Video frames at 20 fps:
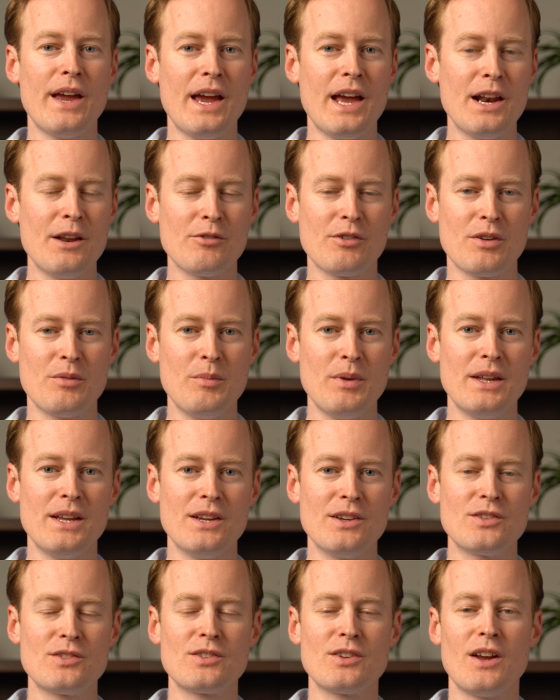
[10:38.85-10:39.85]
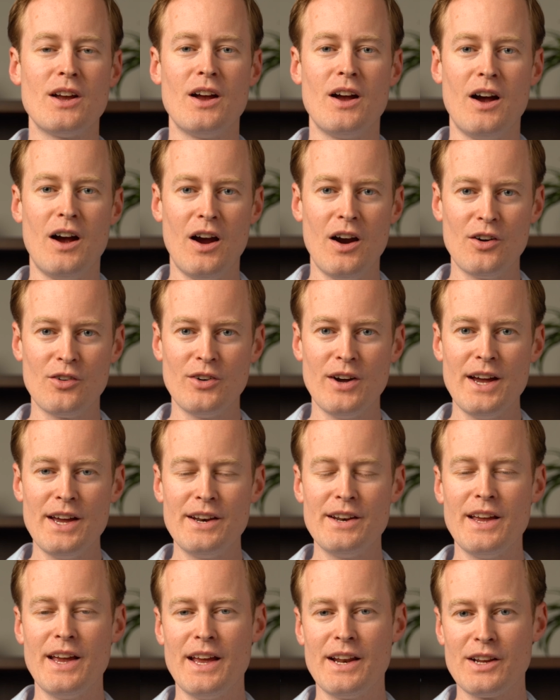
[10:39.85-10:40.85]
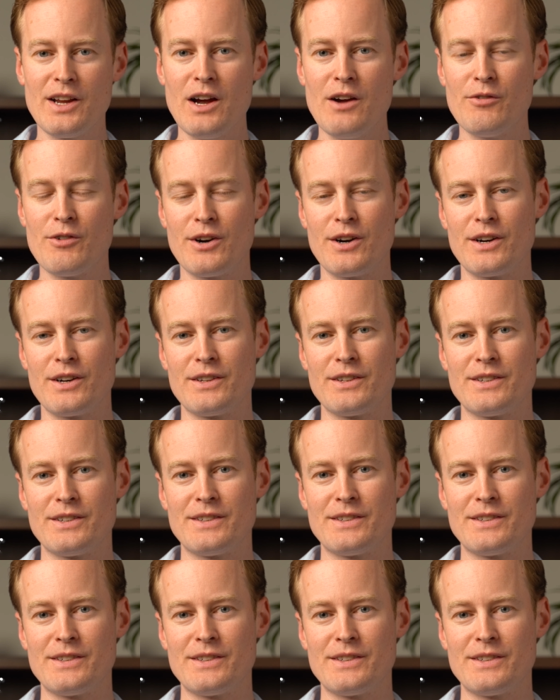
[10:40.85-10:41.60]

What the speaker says: and of committees, are led and governed.